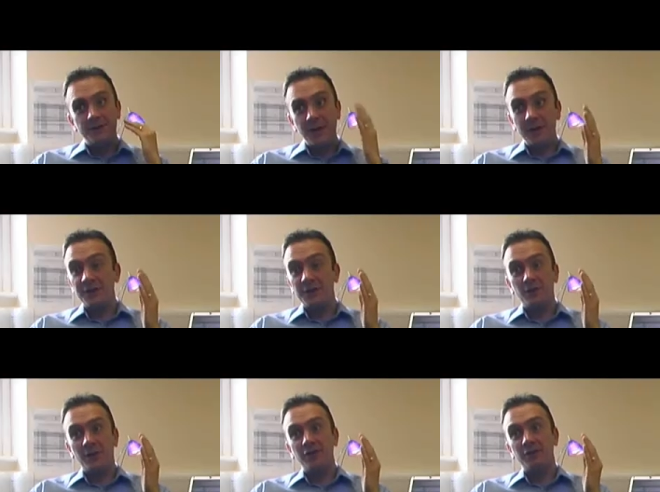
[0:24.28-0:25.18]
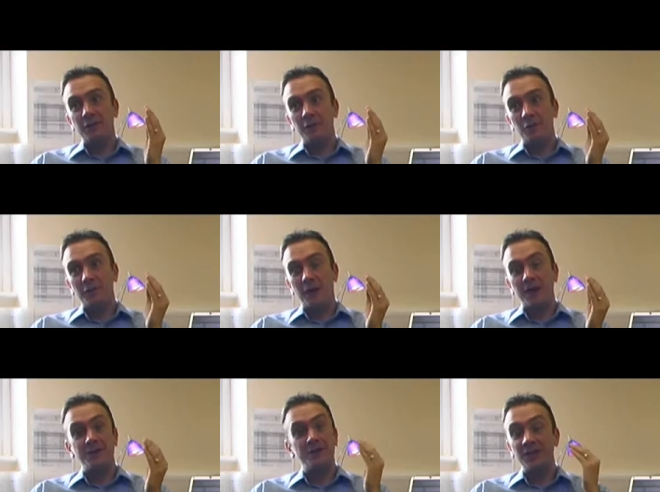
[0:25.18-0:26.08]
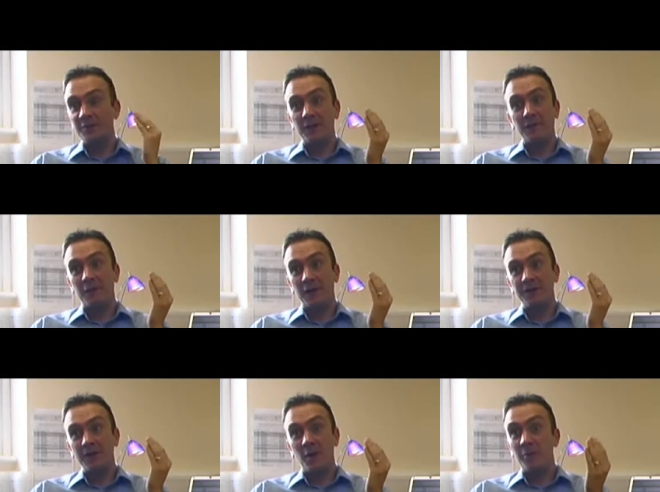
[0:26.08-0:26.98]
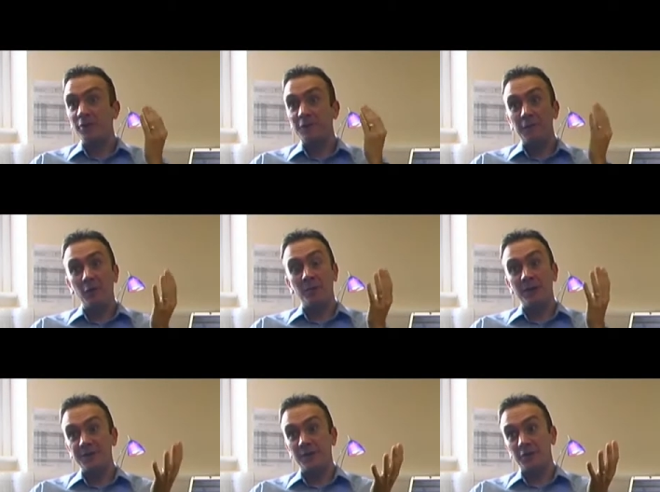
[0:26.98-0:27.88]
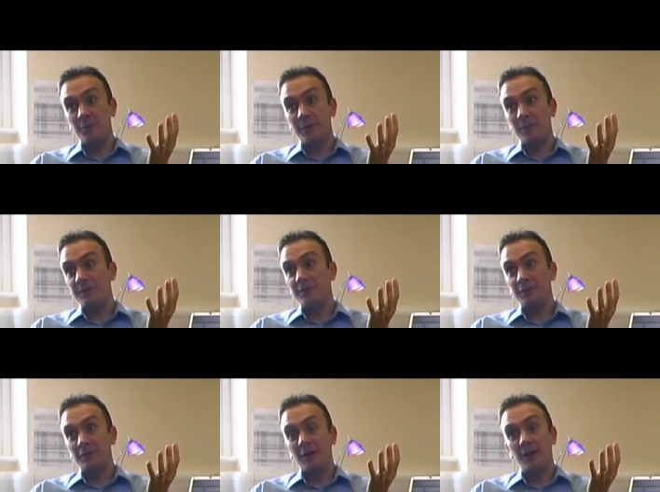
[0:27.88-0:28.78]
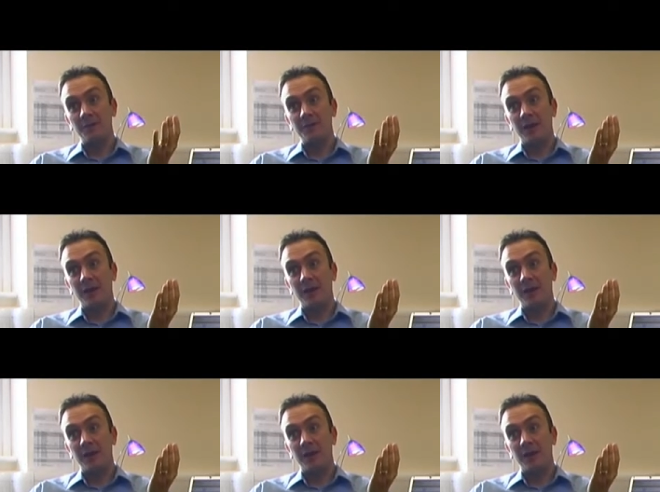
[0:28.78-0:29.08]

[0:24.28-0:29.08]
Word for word: the next generation of football fans is just being phased out because football is such a big business for the clubs